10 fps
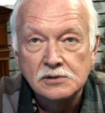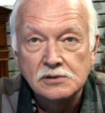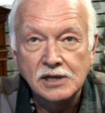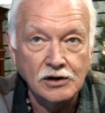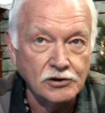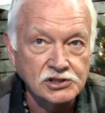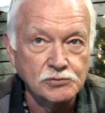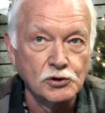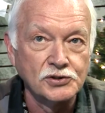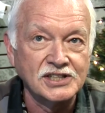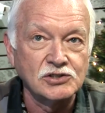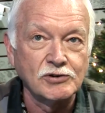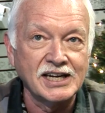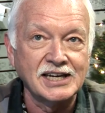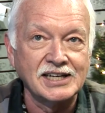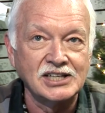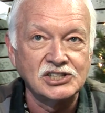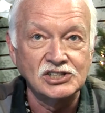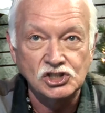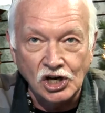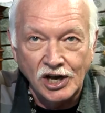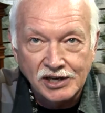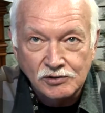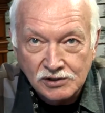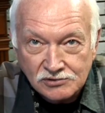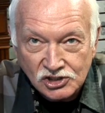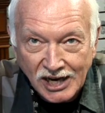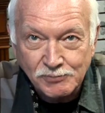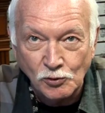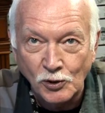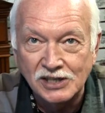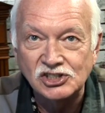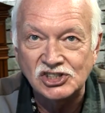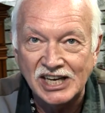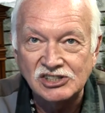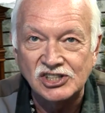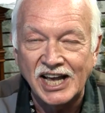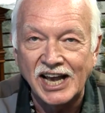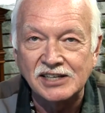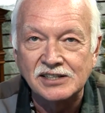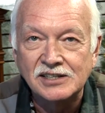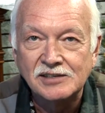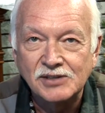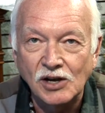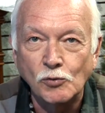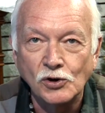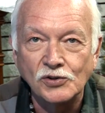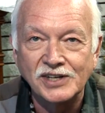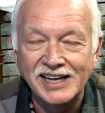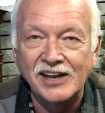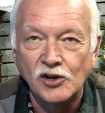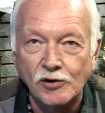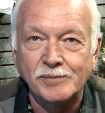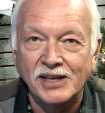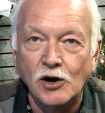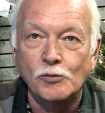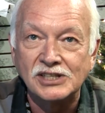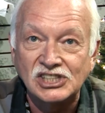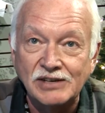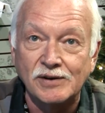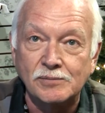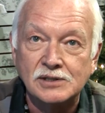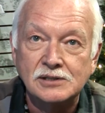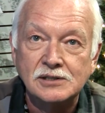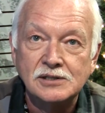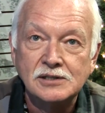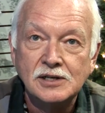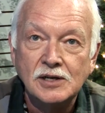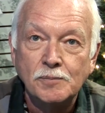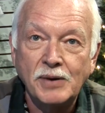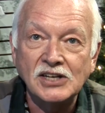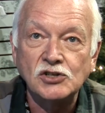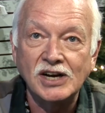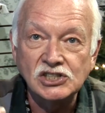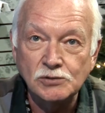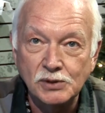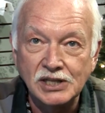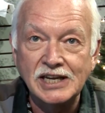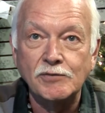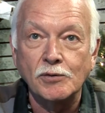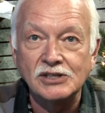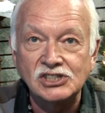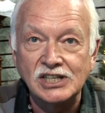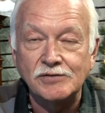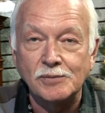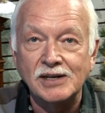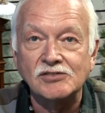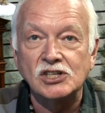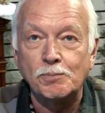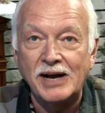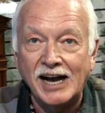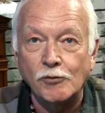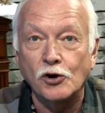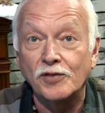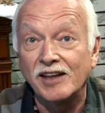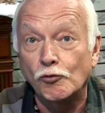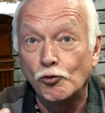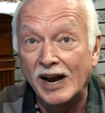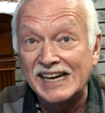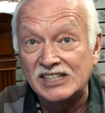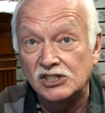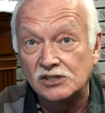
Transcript: Now, of course, the world doesn't recognize it. And John chapter 1 says that the world did not know him. They don't receive him. But to us who believe or receive him, he gives the power or the right